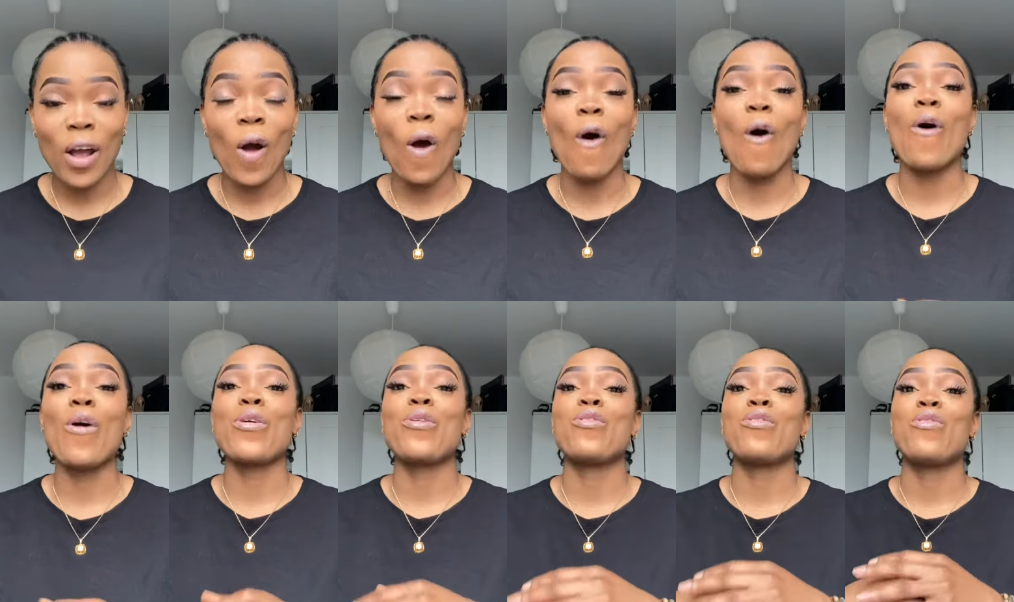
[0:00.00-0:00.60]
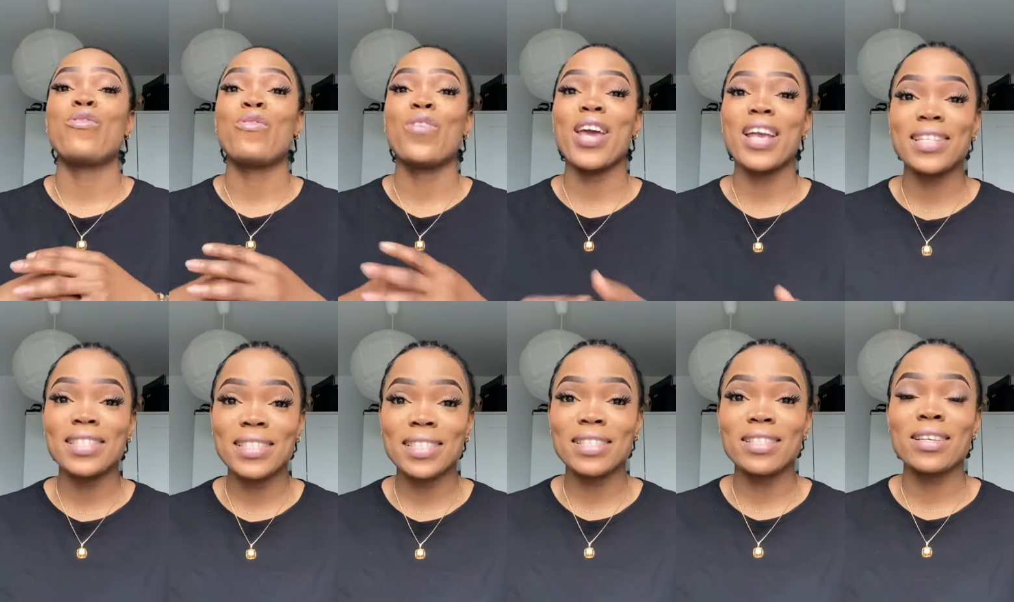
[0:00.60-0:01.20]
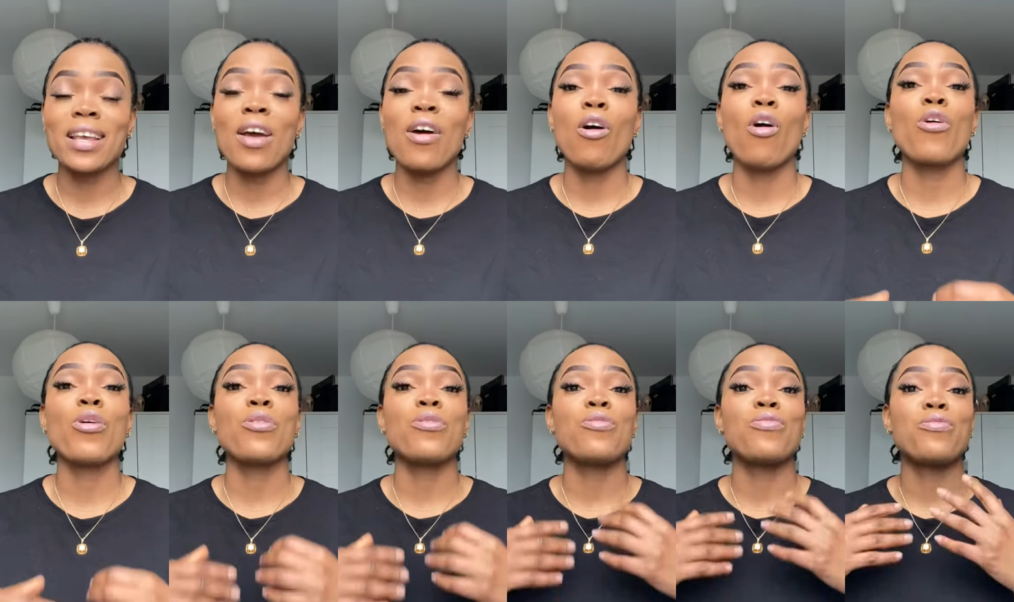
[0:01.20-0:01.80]
on your face,
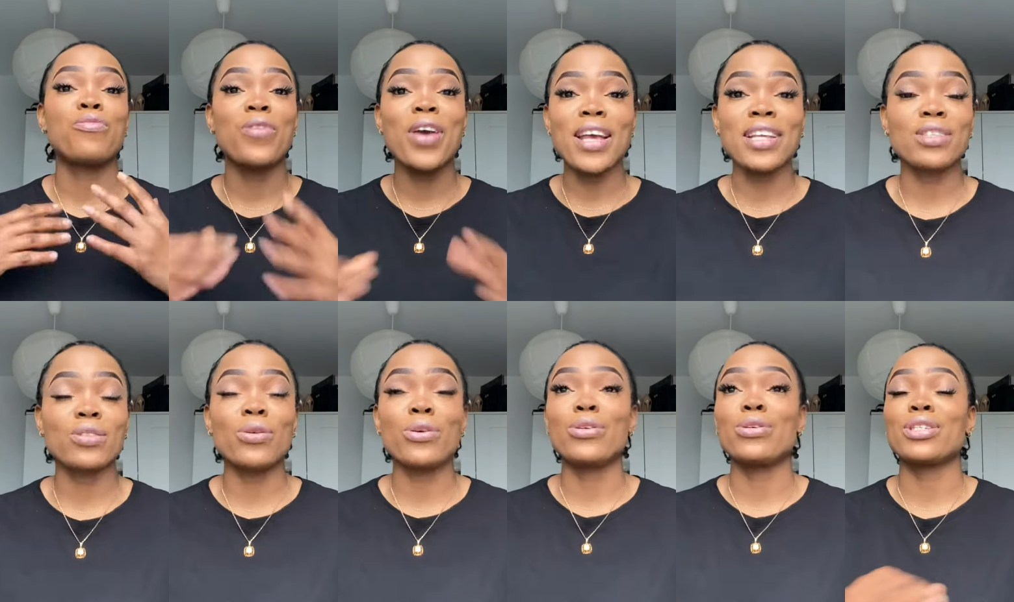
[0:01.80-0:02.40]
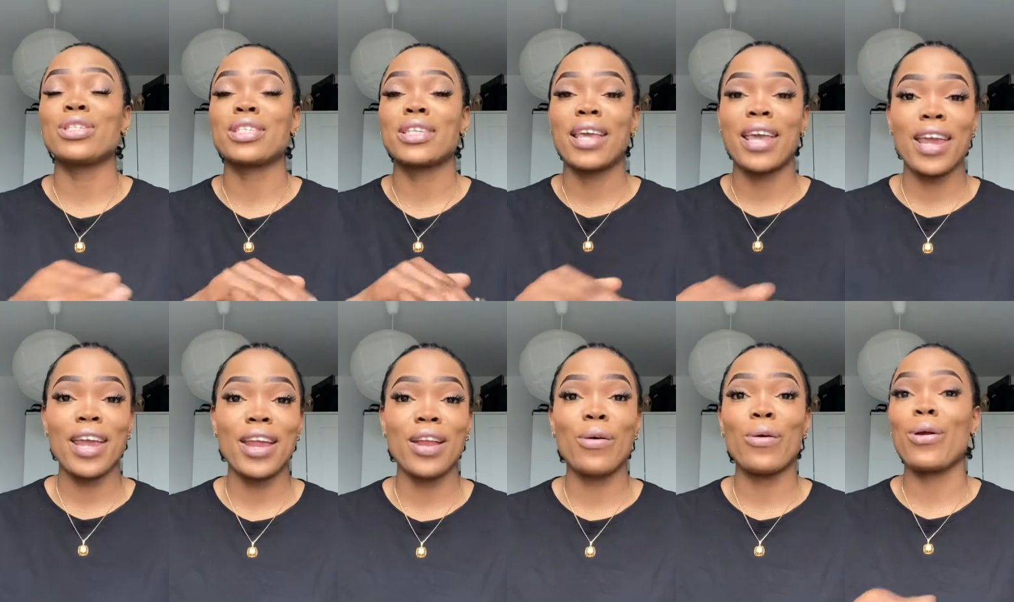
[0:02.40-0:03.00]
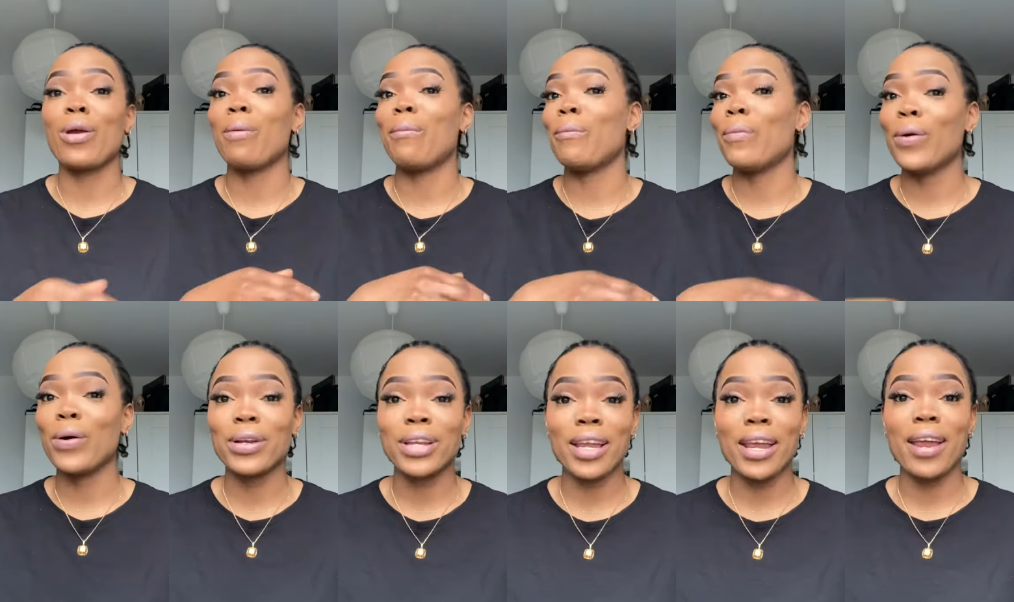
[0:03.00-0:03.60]
on your face, on your skin, or your
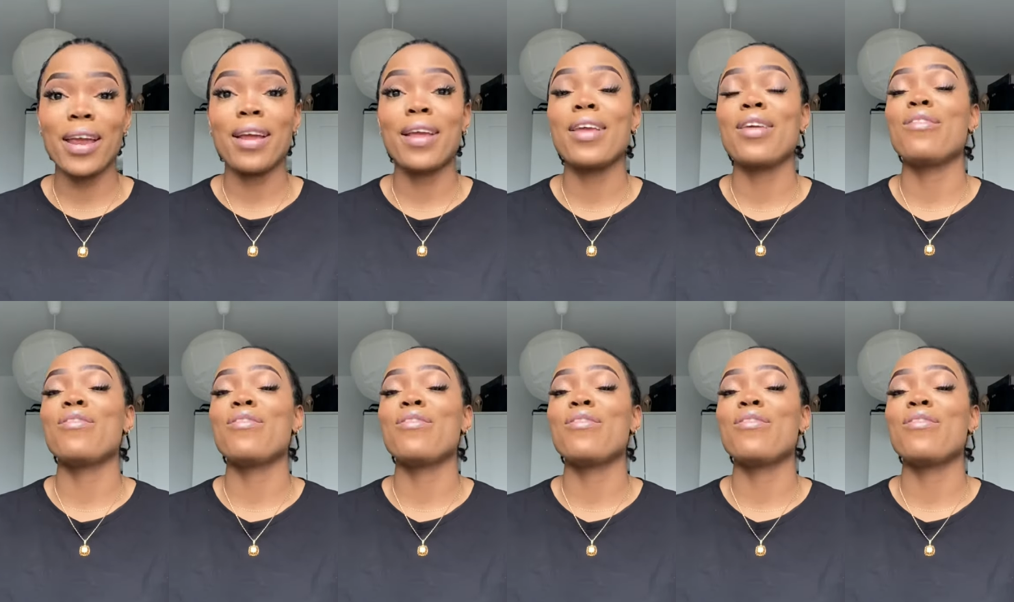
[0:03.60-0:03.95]
body,